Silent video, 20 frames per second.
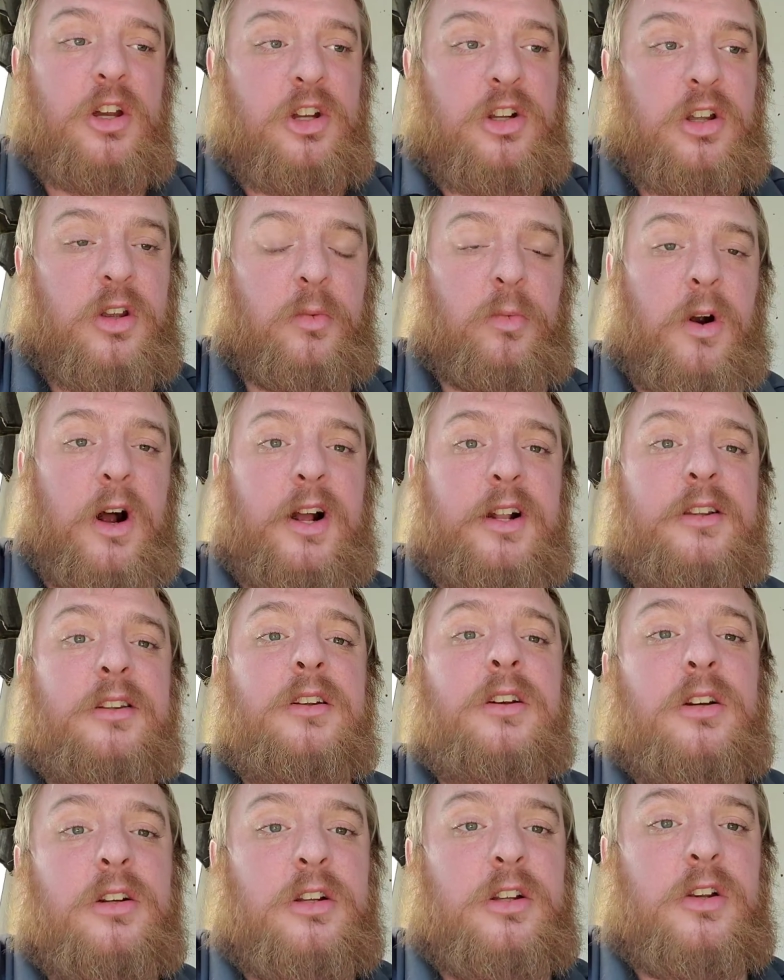You run,
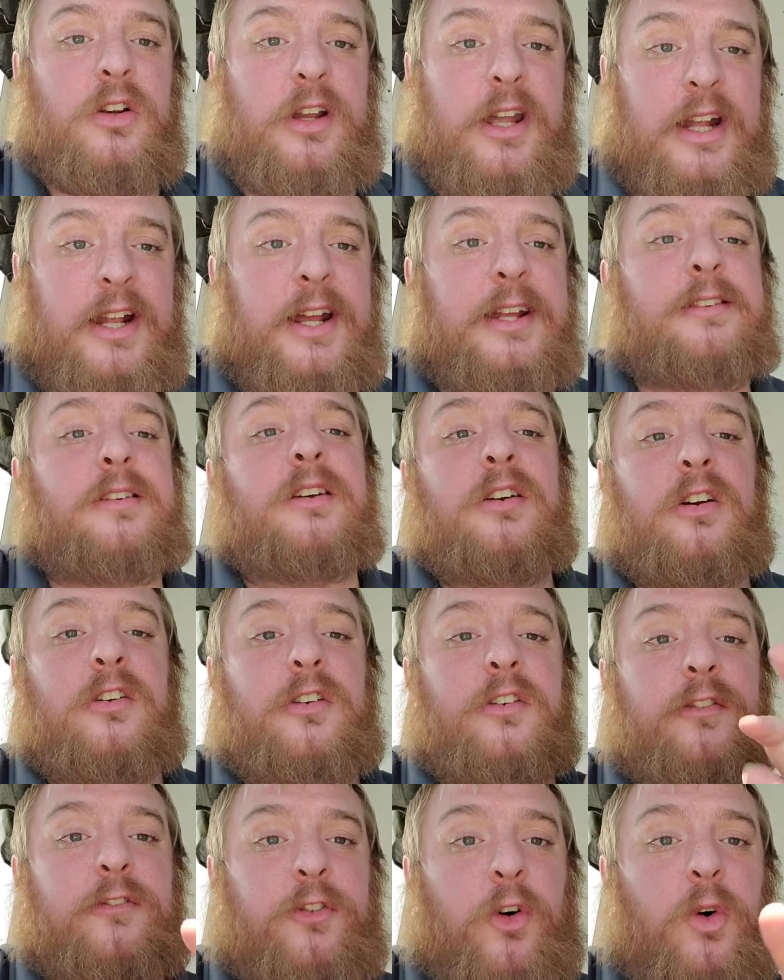you get it,
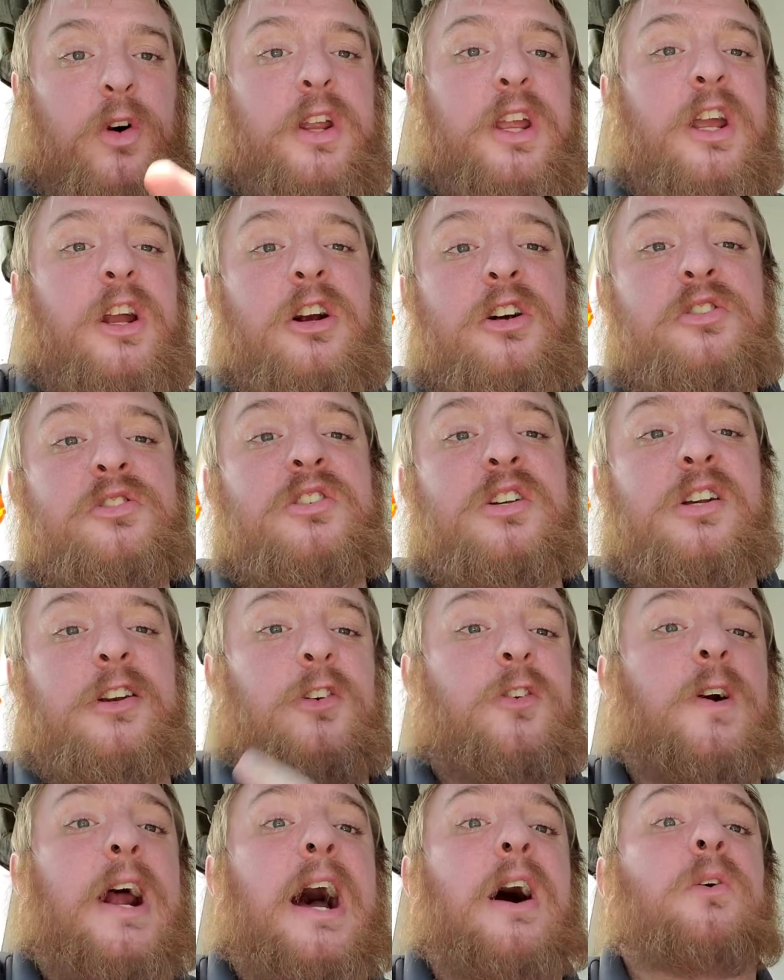4 years,
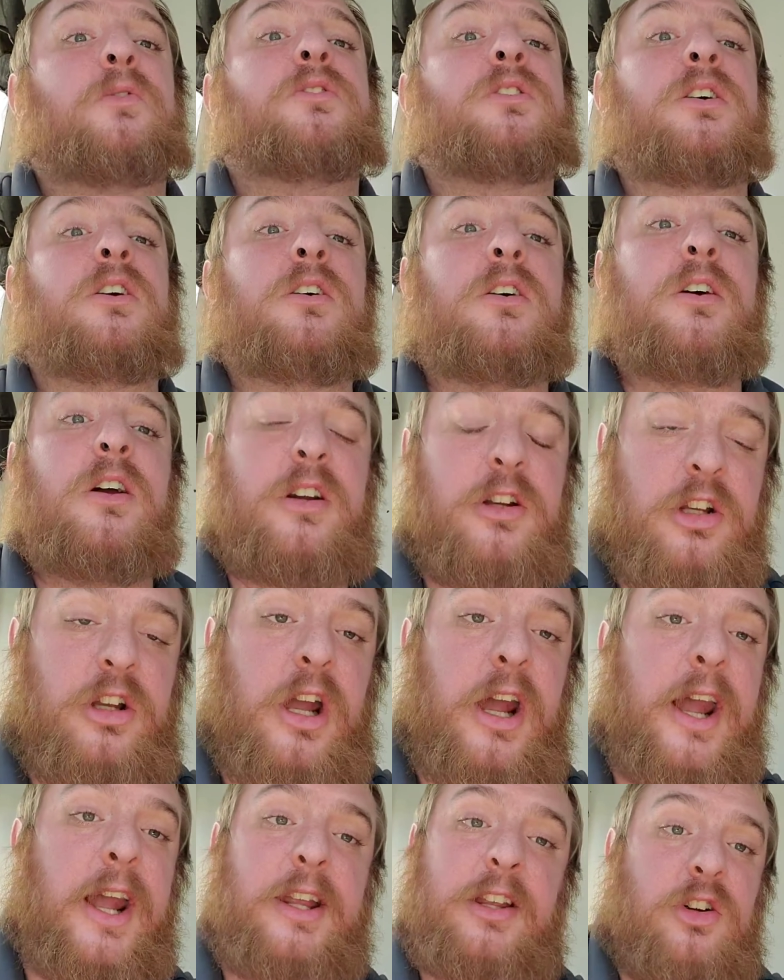you're out.
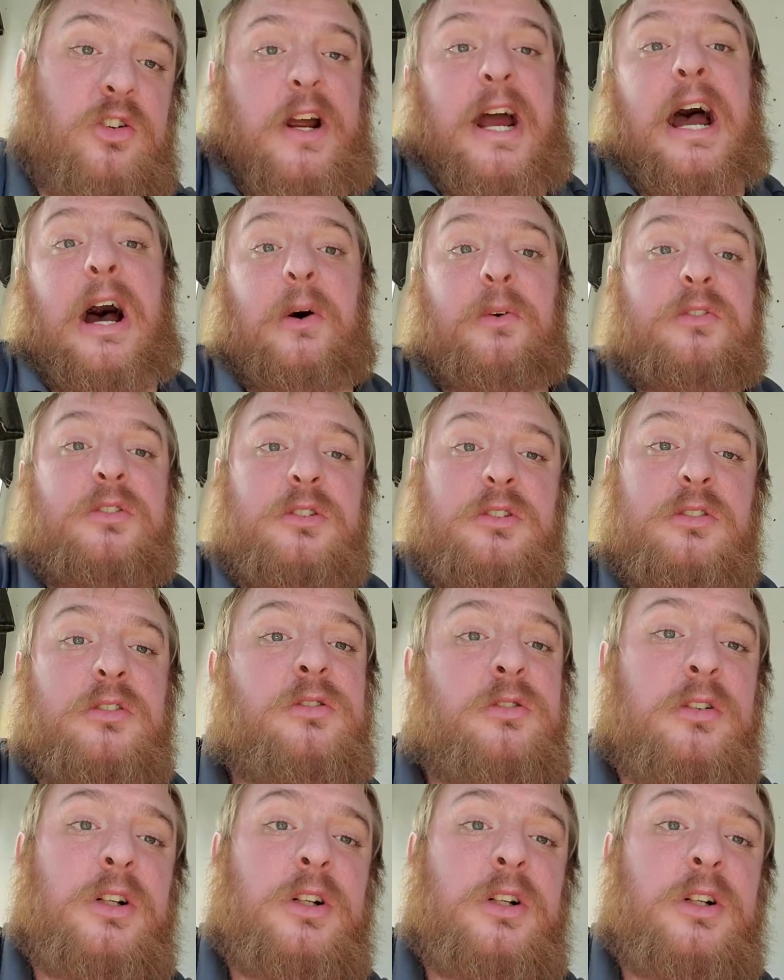And you're out.